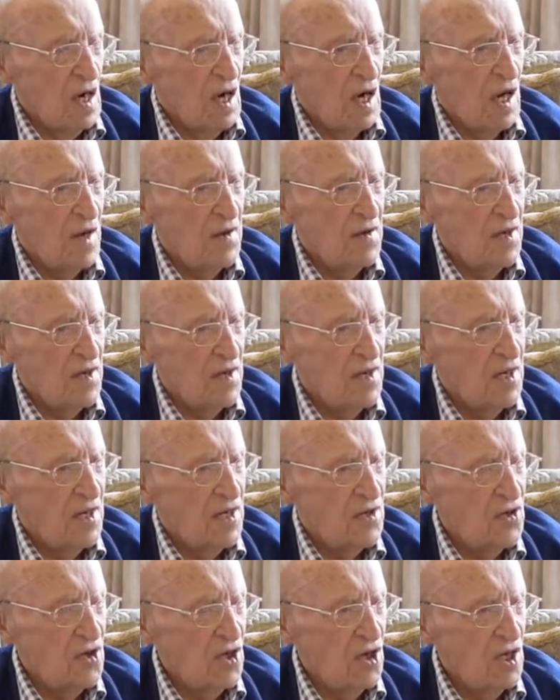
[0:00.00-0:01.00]
And the,
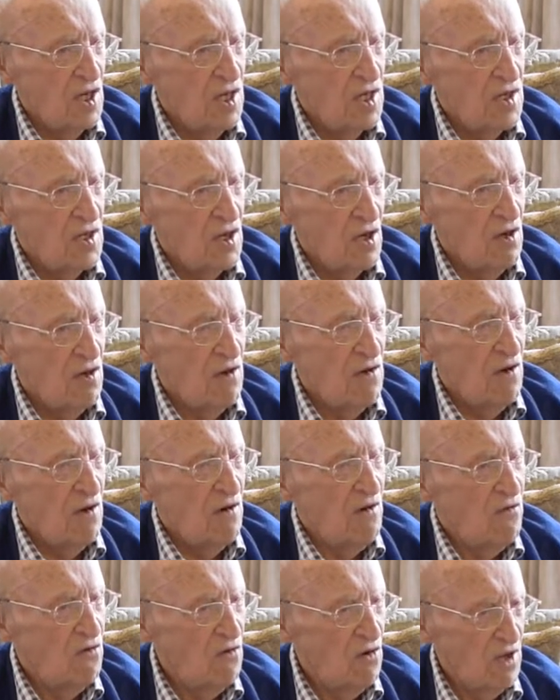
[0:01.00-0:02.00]
the journey took
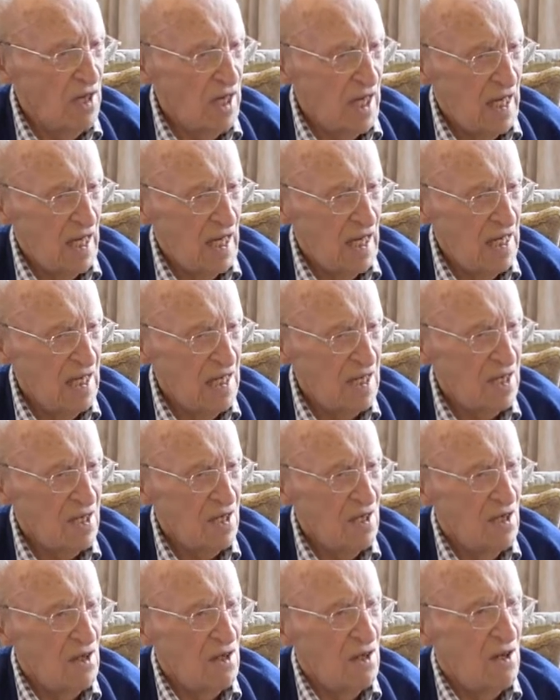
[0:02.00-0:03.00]
four days
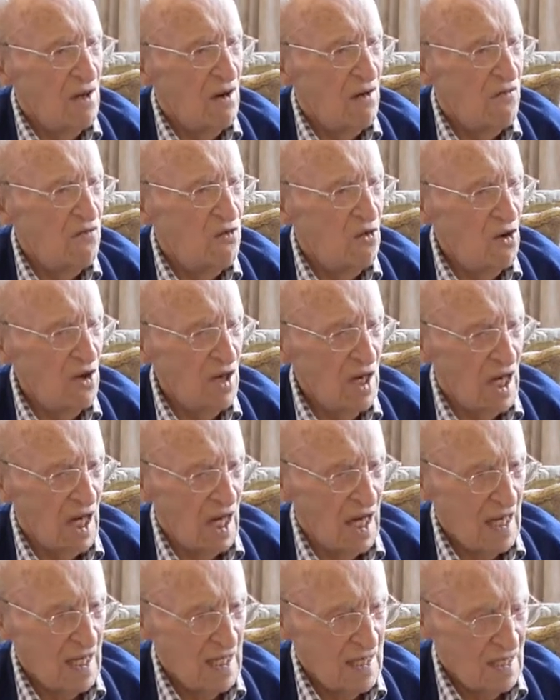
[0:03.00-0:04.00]
for four
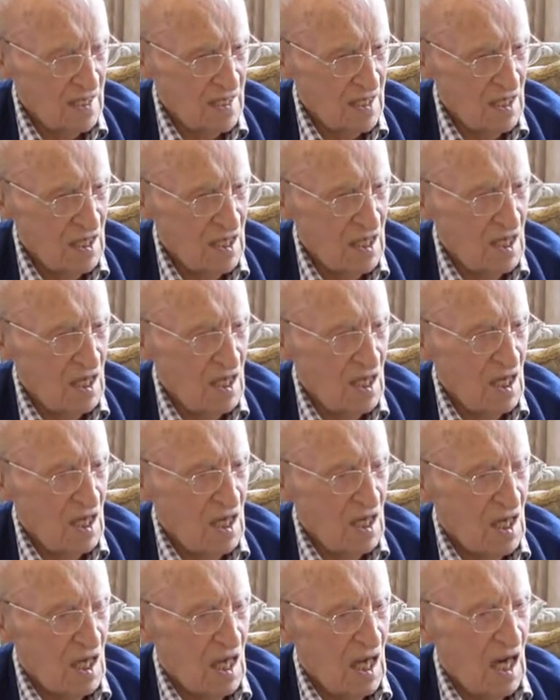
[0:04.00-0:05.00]
nights,
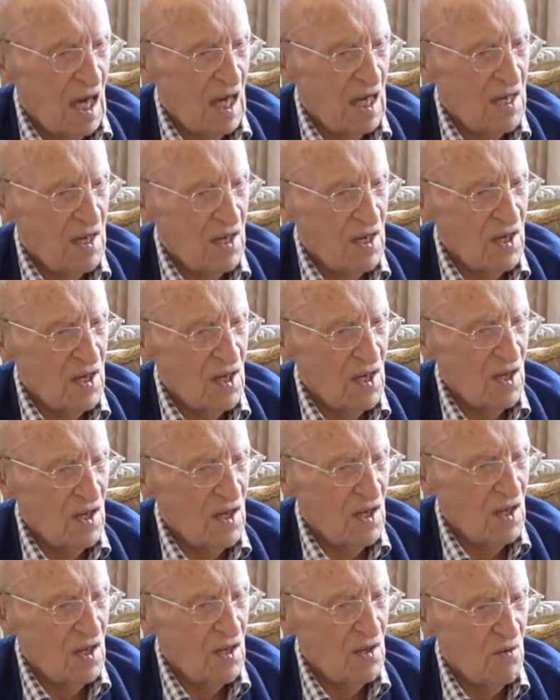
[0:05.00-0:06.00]
and
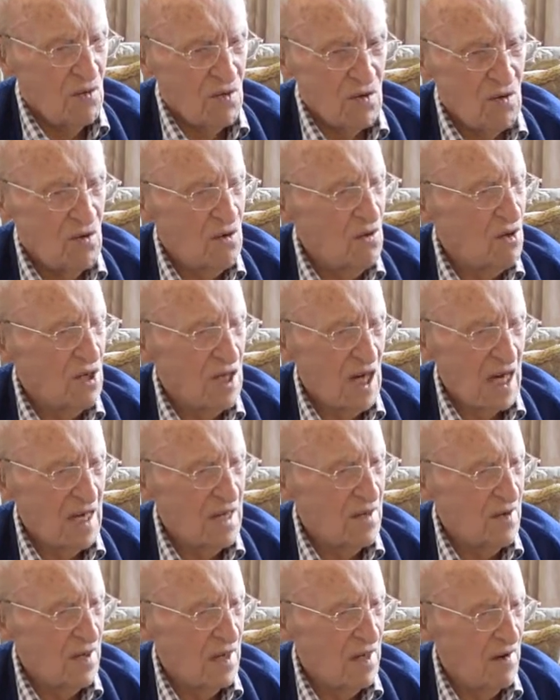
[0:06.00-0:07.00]
uh, there was no
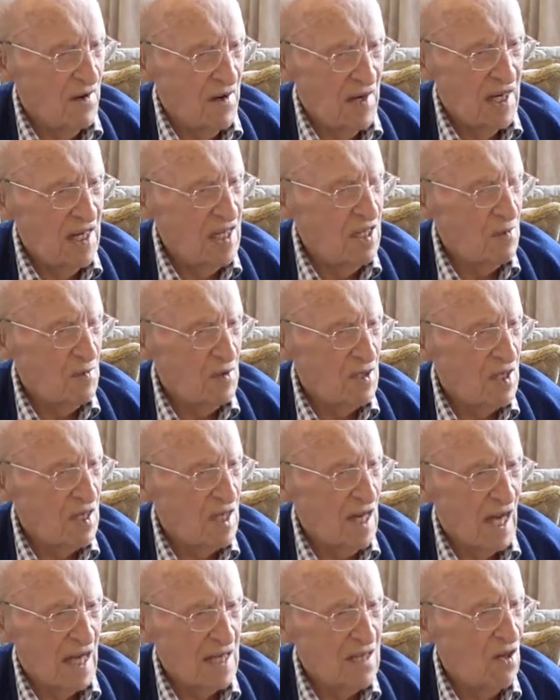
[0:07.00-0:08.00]
sanitary arrangements
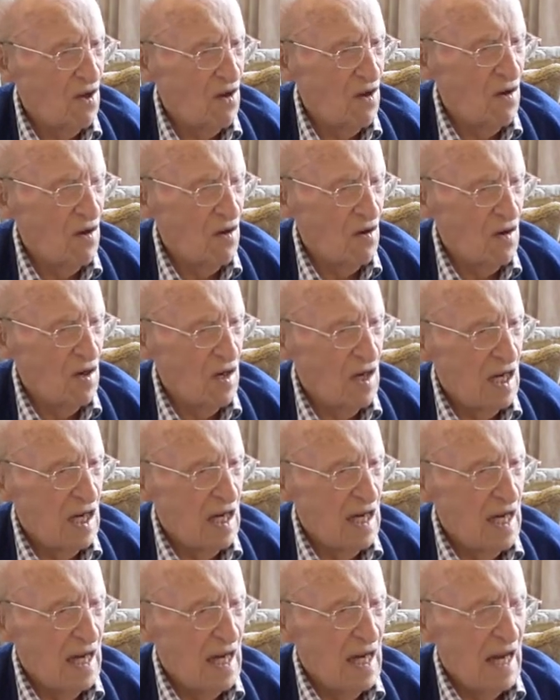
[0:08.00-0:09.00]
at all.
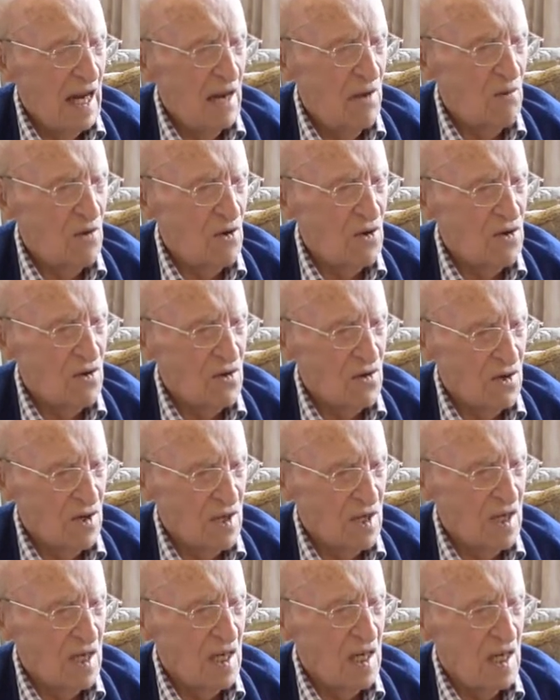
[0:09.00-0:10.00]
It
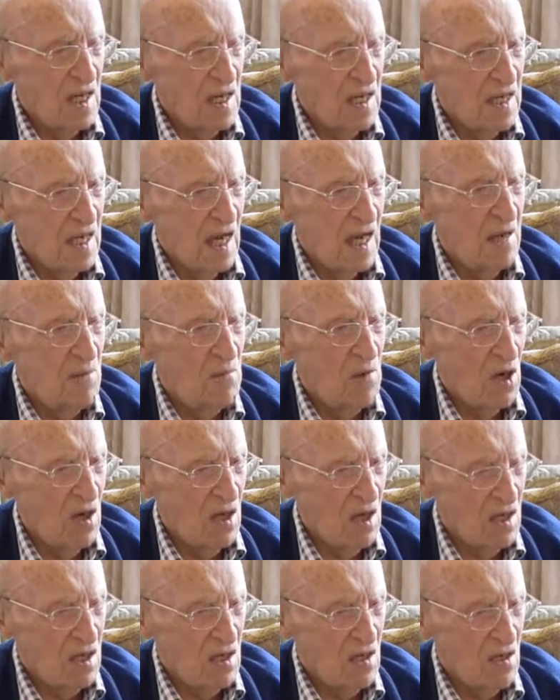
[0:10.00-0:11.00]
was
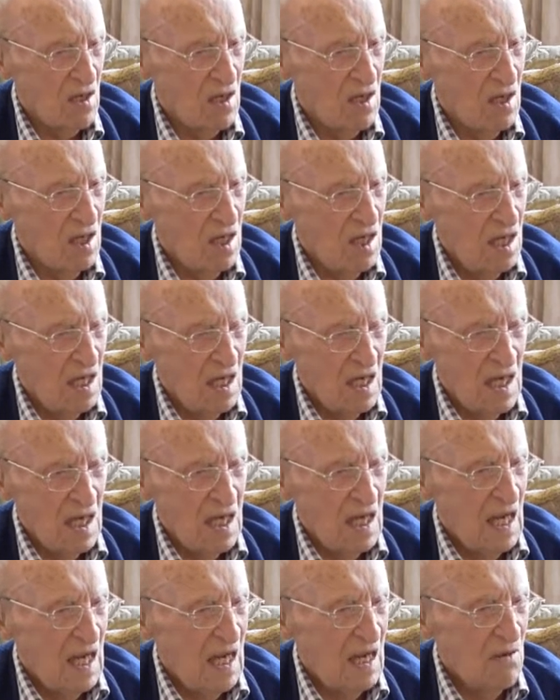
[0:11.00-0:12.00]
diabolical.
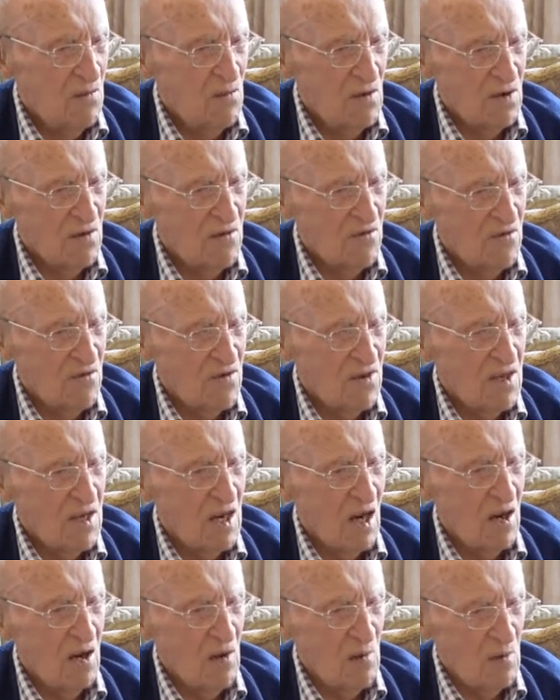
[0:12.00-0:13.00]
It was
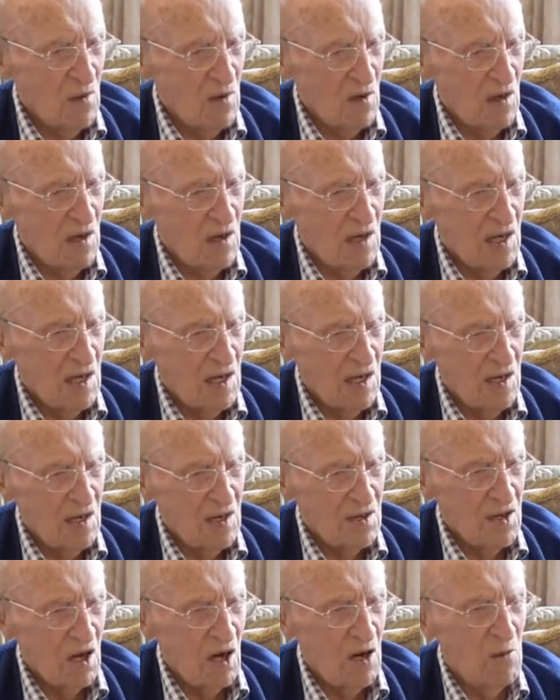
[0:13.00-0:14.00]
terrible, a
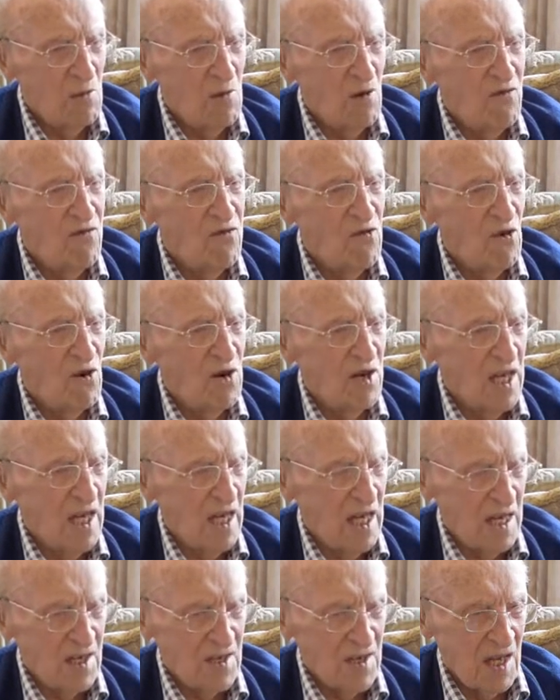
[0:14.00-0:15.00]
uh, terrible four
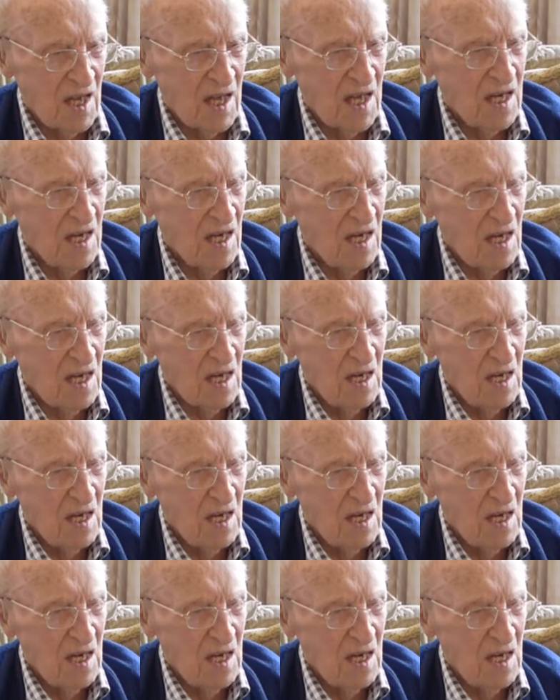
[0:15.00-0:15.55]
days on.